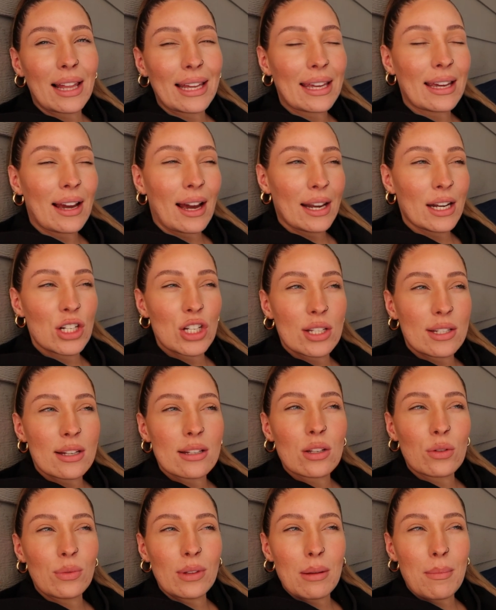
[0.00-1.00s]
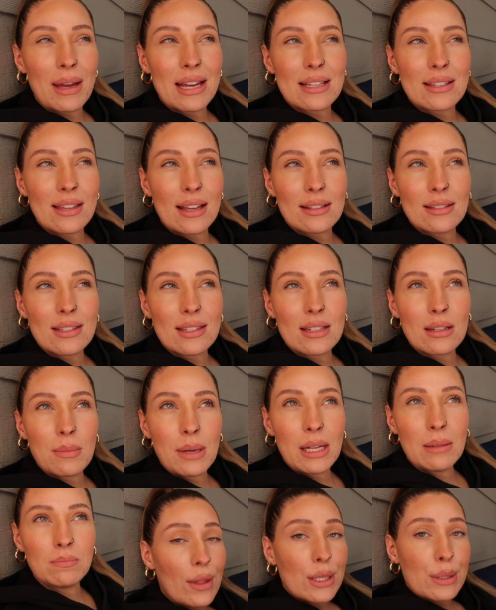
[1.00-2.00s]
like it kinda just doesn't really make sense to
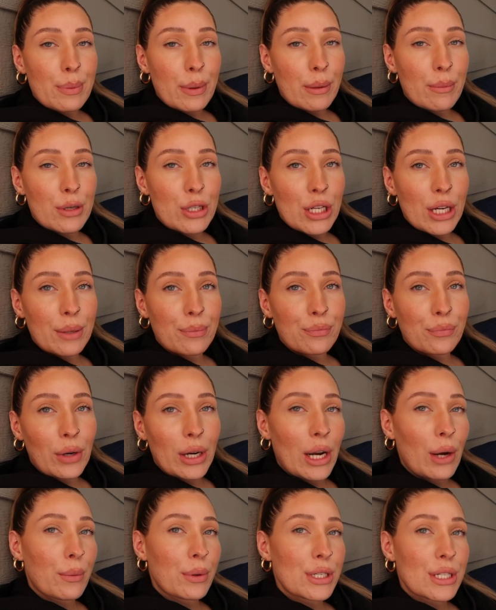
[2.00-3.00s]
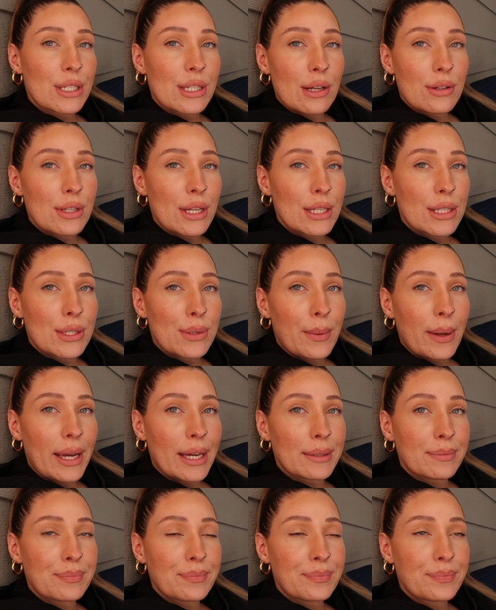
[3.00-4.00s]
me. That's pretty much it. Right now we're just outside
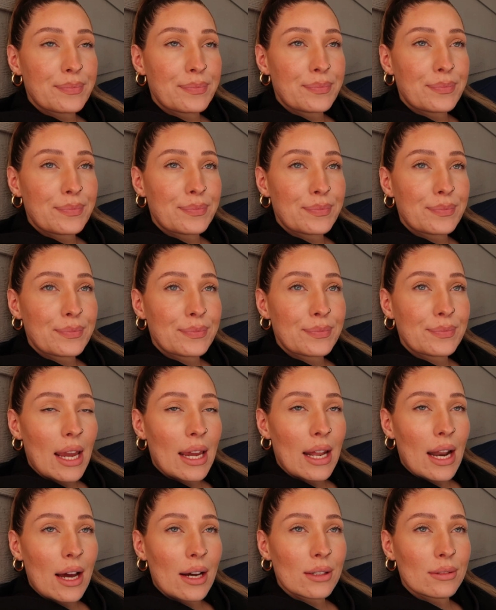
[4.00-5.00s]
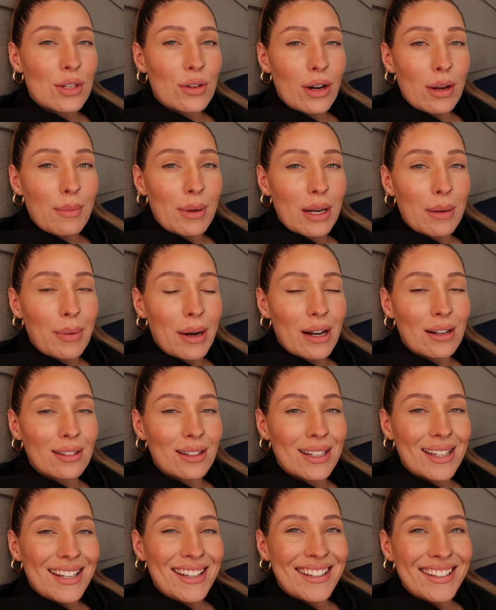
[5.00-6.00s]
swinging, hanging out, screaming
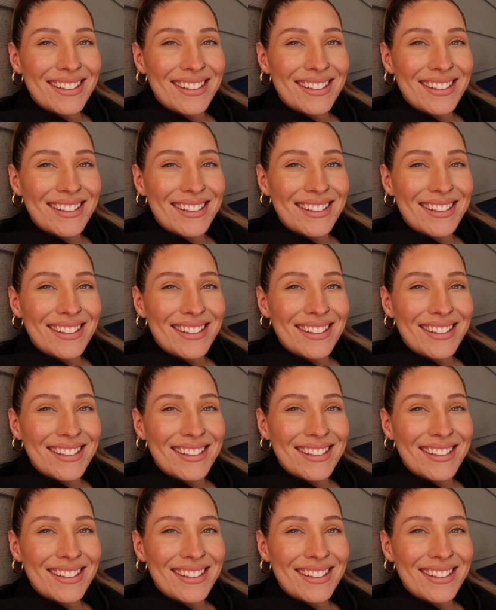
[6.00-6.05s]
apparently.